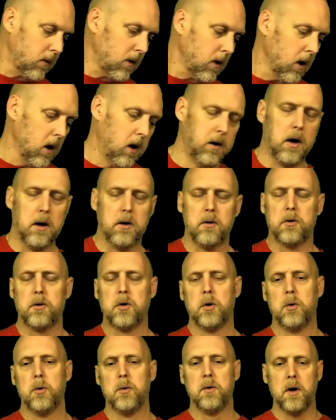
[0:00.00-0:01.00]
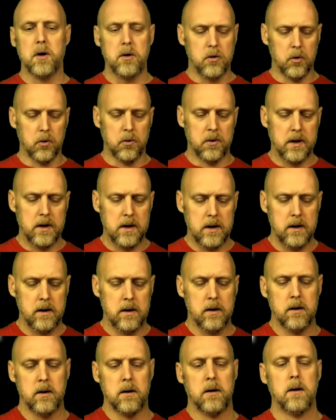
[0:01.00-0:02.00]
Another tool that you'll need
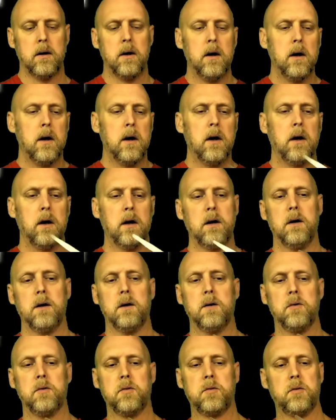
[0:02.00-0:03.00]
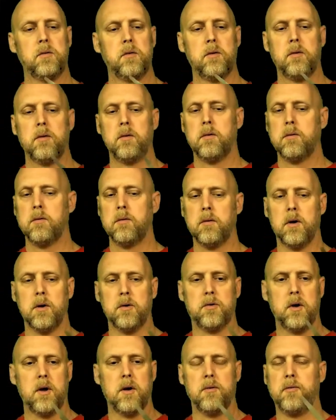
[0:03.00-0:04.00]
is a
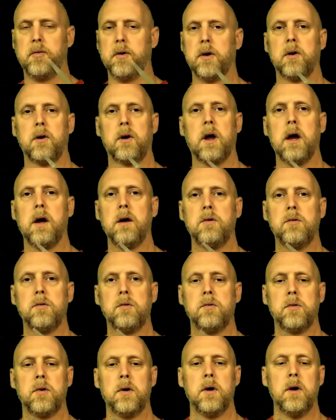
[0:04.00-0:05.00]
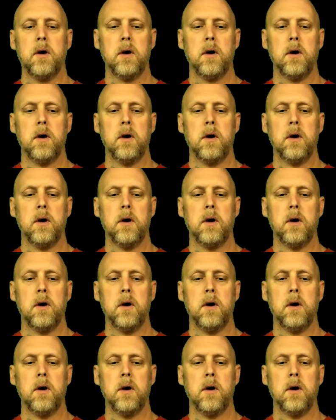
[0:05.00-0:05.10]
set of feeler gauges.